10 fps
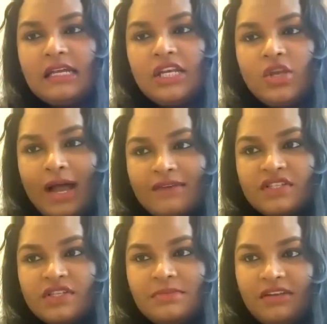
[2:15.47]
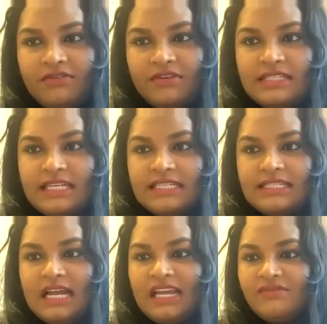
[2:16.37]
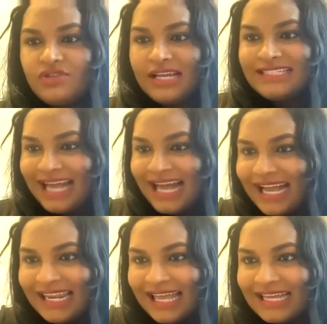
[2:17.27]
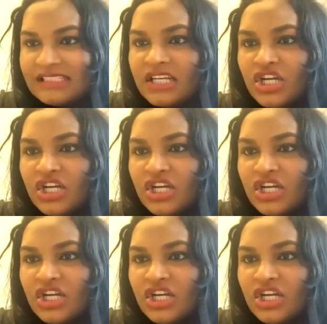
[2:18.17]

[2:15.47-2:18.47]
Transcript: and you have some differences, and I have tried to highlight